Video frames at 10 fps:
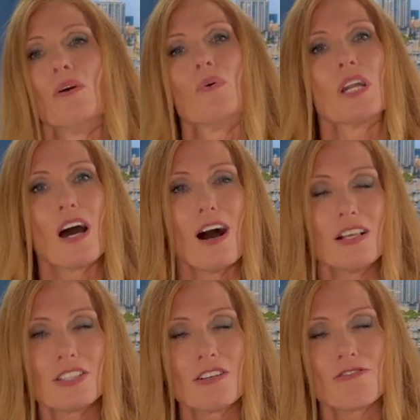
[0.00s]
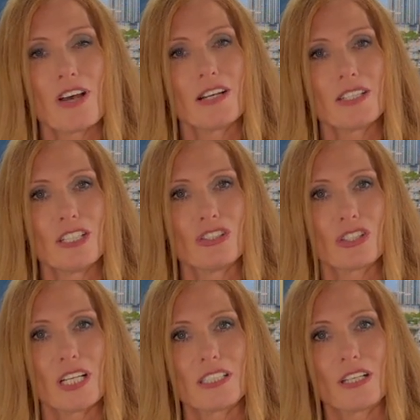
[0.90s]
What I also found
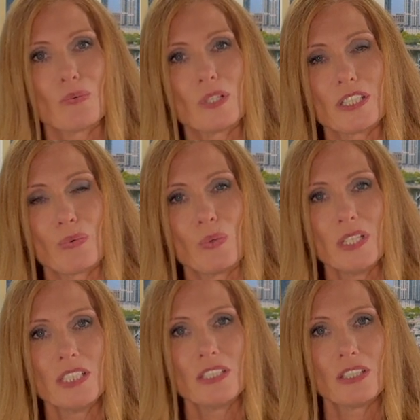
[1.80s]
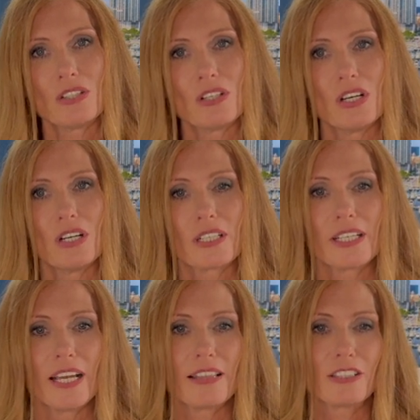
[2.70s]
interesting was I wanted to look.
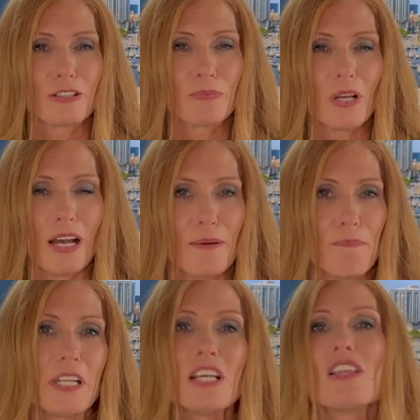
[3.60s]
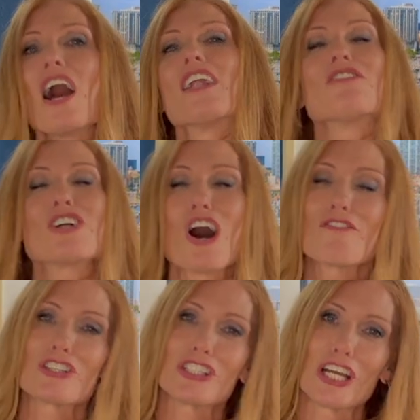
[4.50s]
There's been a lot of
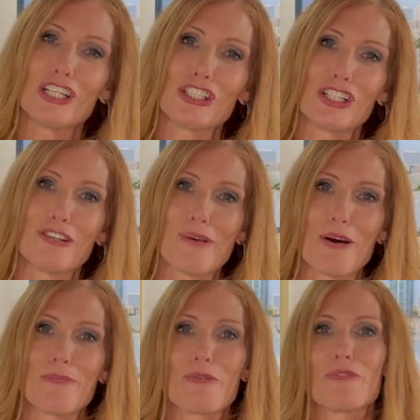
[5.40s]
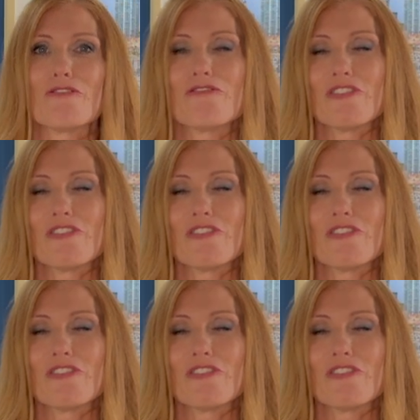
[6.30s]
conversation about people